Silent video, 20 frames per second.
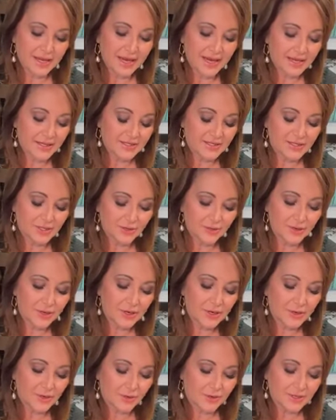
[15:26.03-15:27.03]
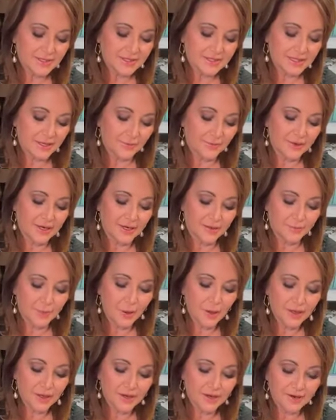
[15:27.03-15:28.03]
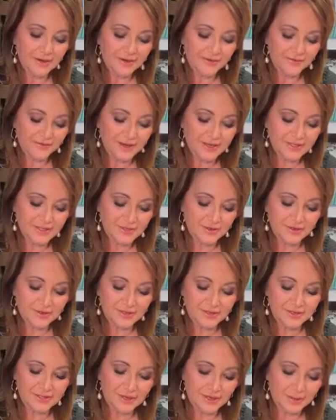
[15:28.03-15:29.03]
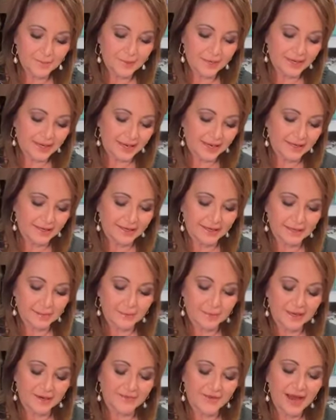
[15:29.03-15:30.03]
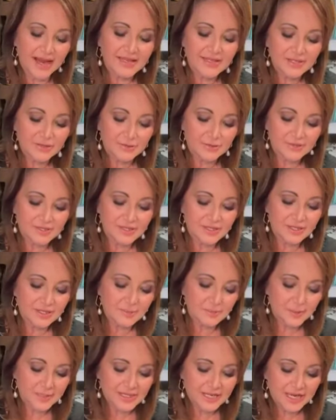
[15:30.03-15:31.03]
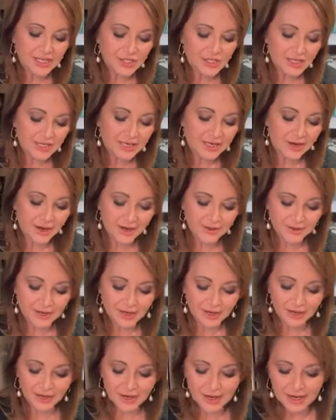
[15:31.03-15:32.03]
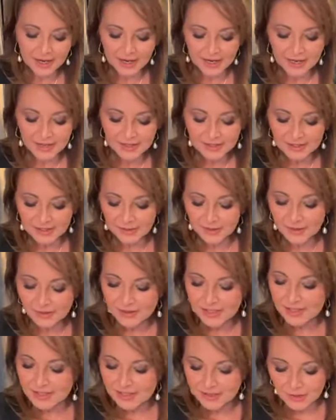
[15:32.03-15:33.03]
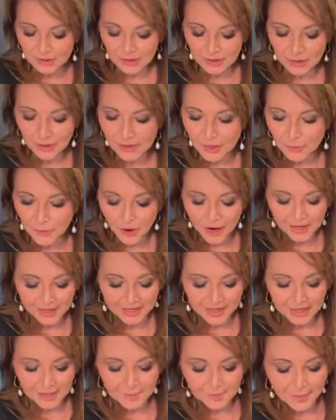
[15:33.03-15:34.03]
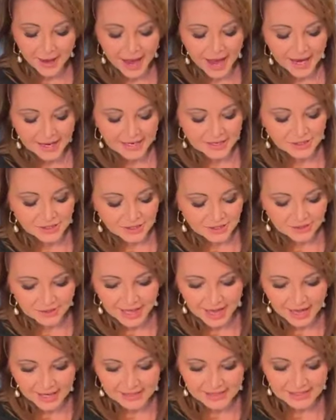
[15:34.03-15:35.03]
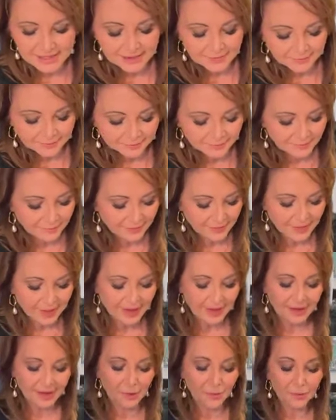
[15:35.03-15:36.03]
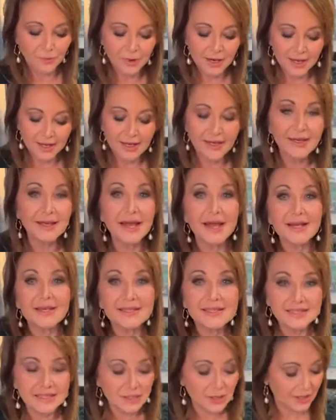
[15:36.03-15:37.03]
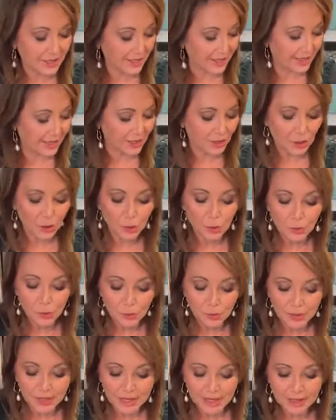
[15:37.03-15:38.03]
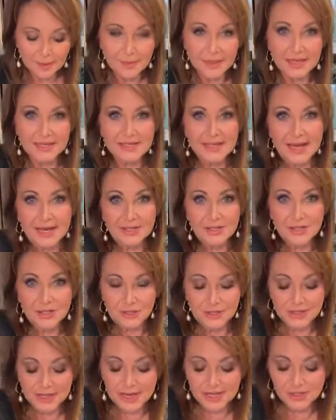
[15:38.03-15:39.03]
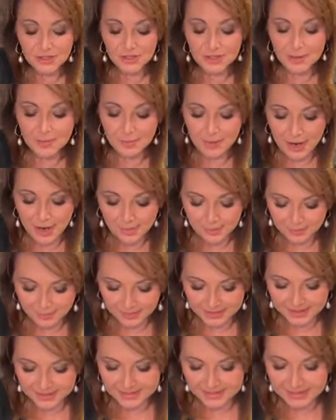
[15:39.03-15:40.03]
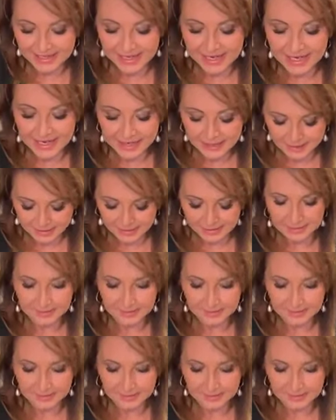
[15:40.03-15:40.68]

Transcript: because you're going to notice that when you pull it out of the freezer, there's going to be like a little bit of ice crystals potentially on there. So you're just going to want to get it back into that really nice looking creamy texture. And as you can probably see,